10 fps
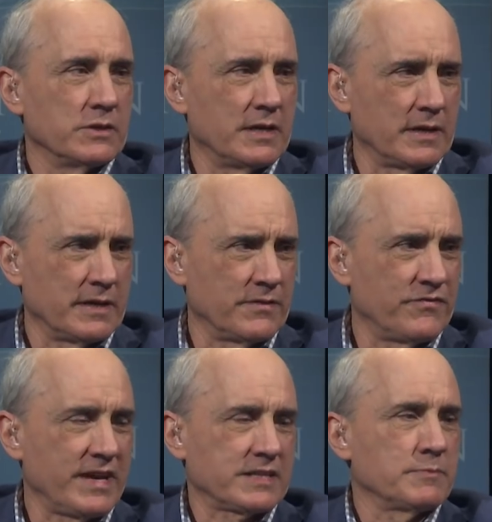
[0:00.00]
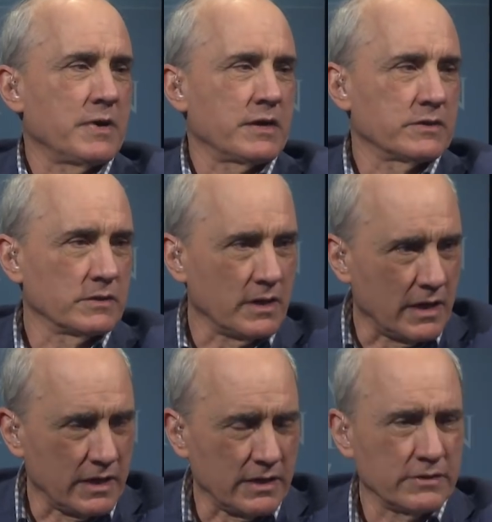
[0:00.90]
affects modern
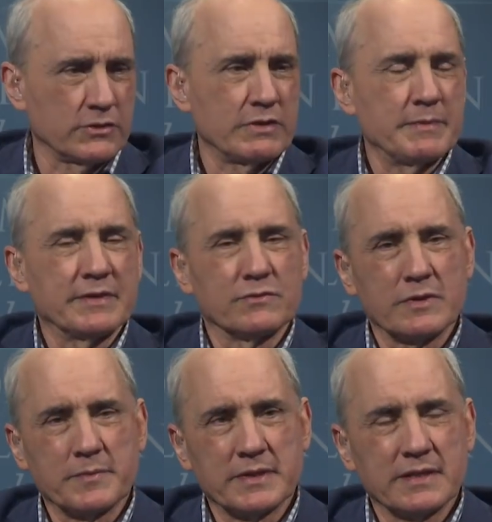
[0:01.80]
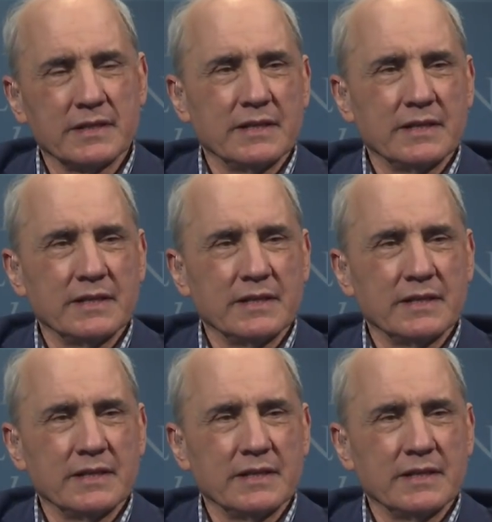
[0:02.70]
law, the treatment of women.